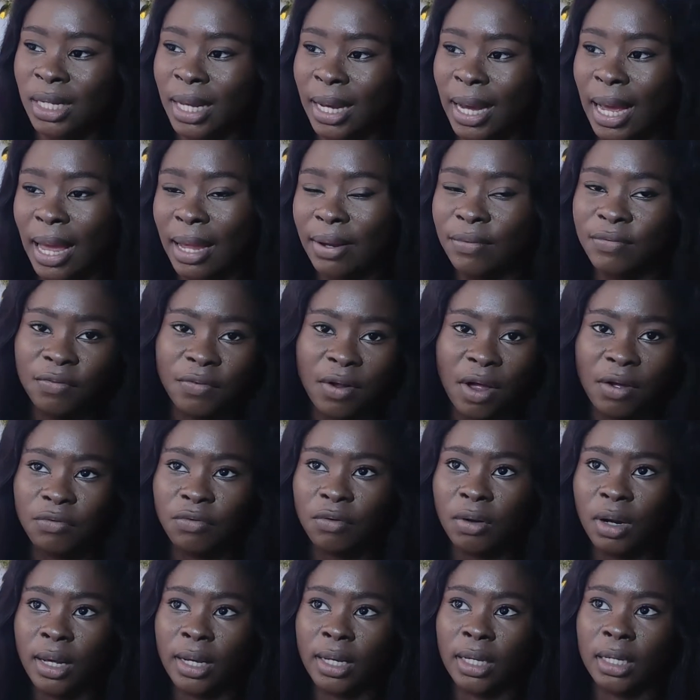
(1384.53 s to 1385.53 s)
Like I
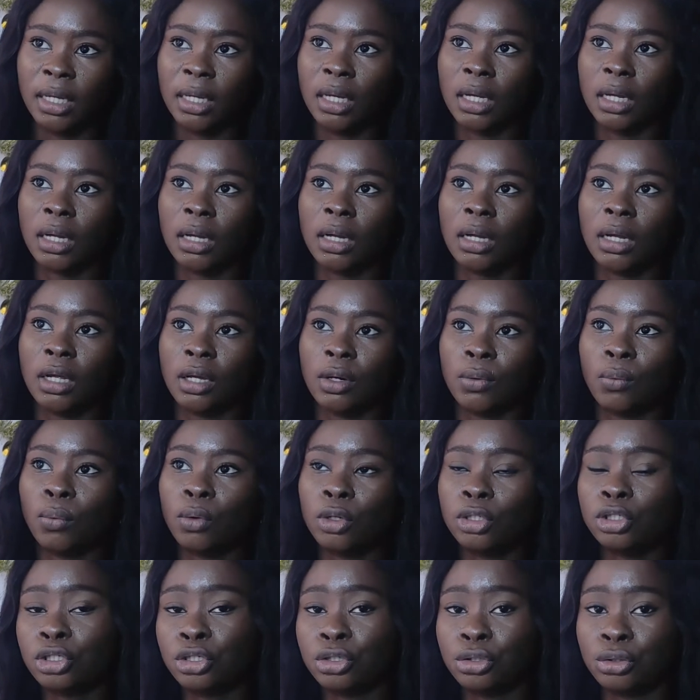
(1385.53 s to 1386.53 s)
feel like
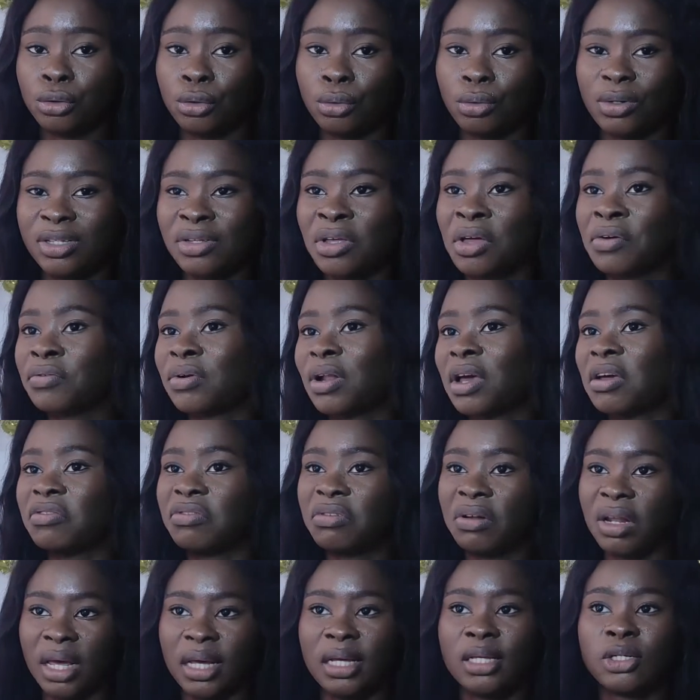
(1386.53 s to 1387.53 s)
what it's not even I
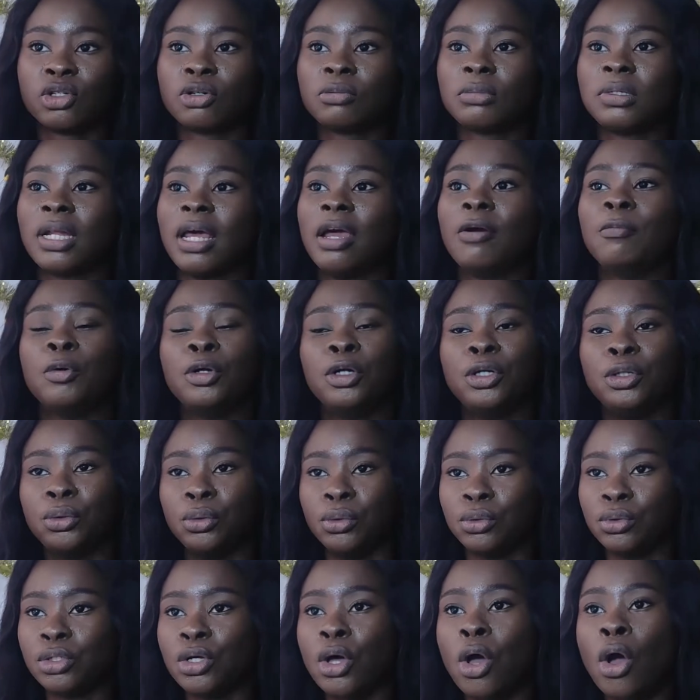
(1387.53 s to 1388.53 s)
feel like, it's something that everybody
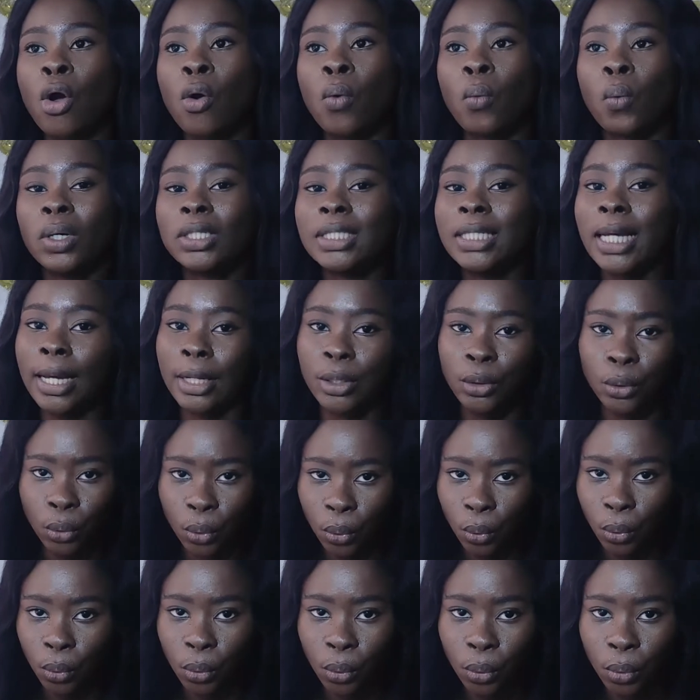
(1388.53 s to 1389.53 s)
knows. What I
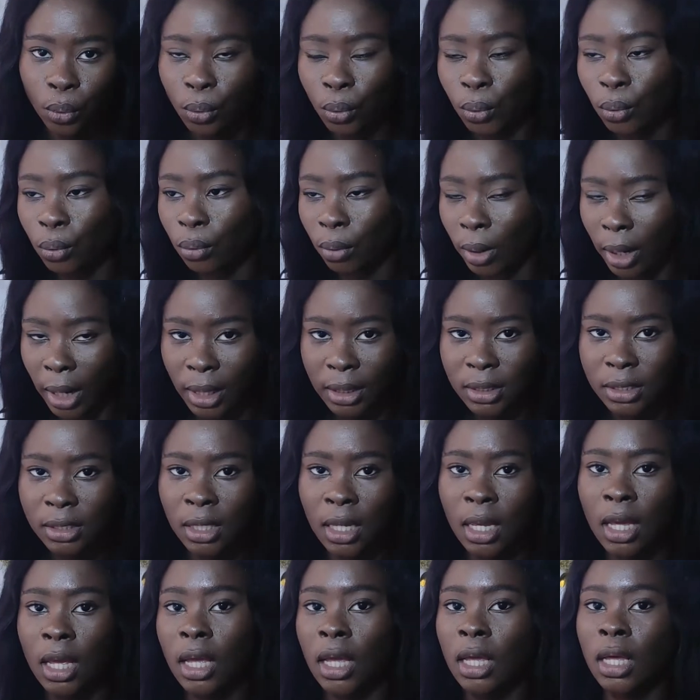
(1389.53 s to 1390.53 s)
know, right,
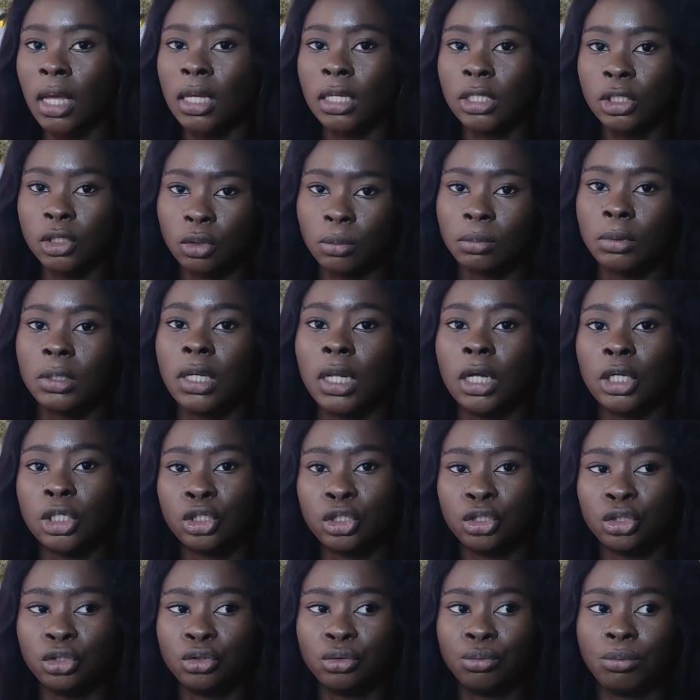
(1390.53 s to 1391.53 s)
is something
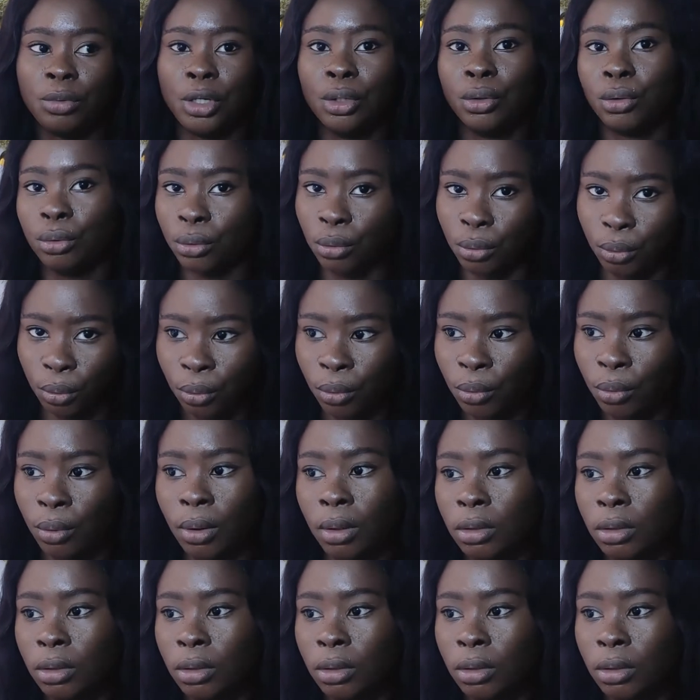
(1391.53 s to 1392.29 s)
that you may not know.